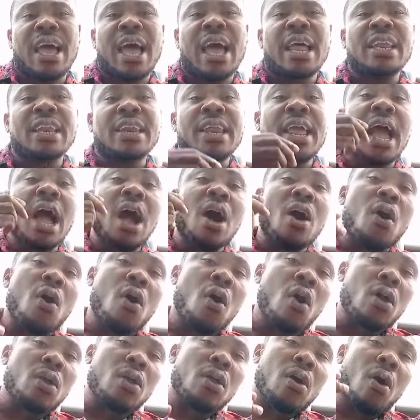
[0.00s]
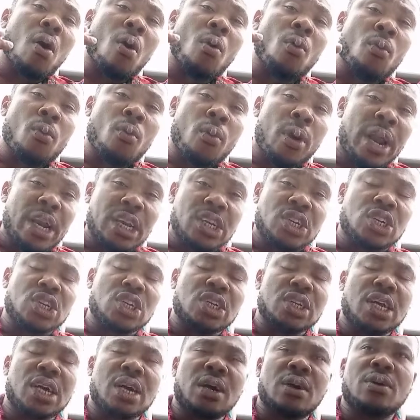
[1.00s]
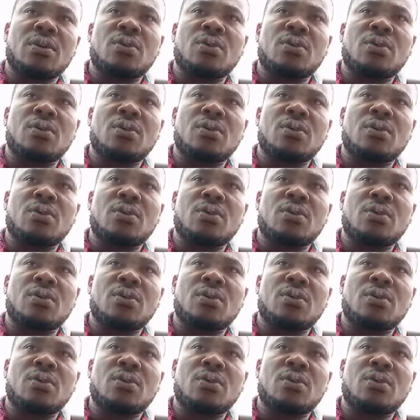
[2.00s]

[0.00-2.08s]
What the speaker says: and they are all original.